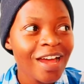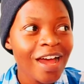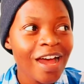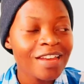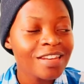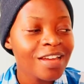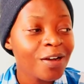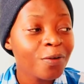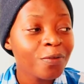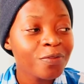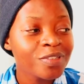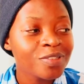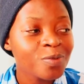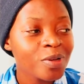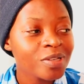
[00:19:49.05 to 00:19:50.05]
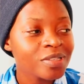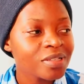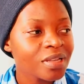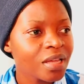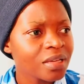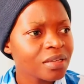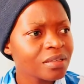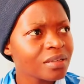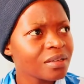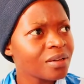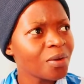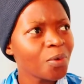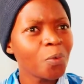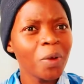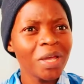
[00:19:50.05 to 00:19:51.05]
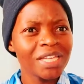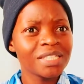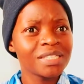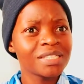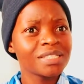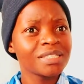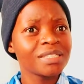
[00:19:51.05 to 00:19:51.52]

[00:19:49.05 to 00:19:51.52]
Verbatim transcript: and the office was like wait